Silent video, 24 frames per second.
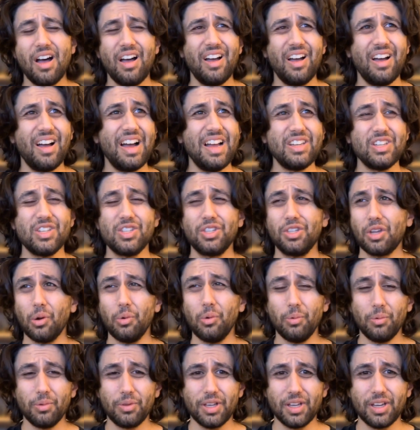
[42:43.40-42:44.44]
I just
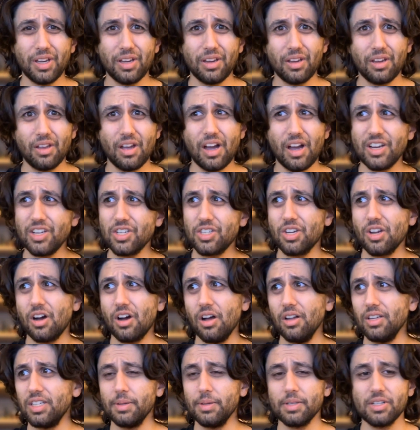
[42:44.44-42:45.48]
don't think I just
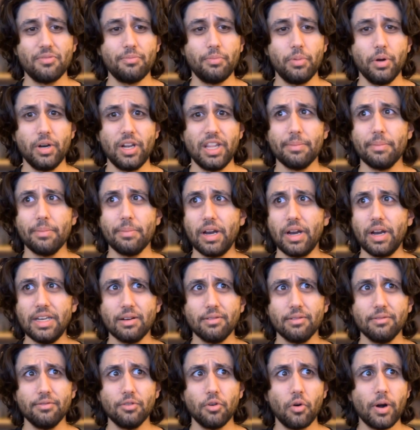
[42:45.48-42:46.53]
can't see myself putting the money
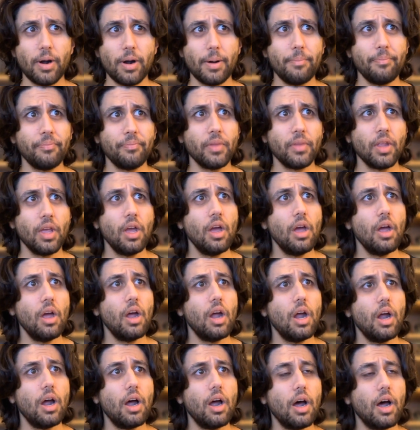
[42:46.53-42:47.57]
down for
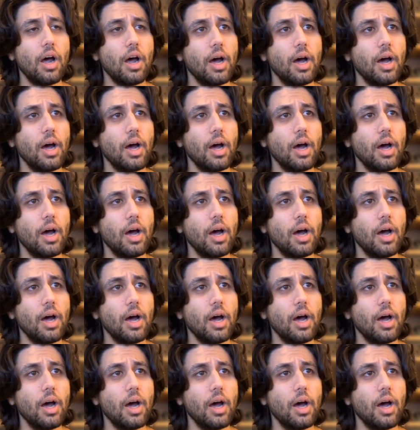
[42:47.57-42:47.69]
it.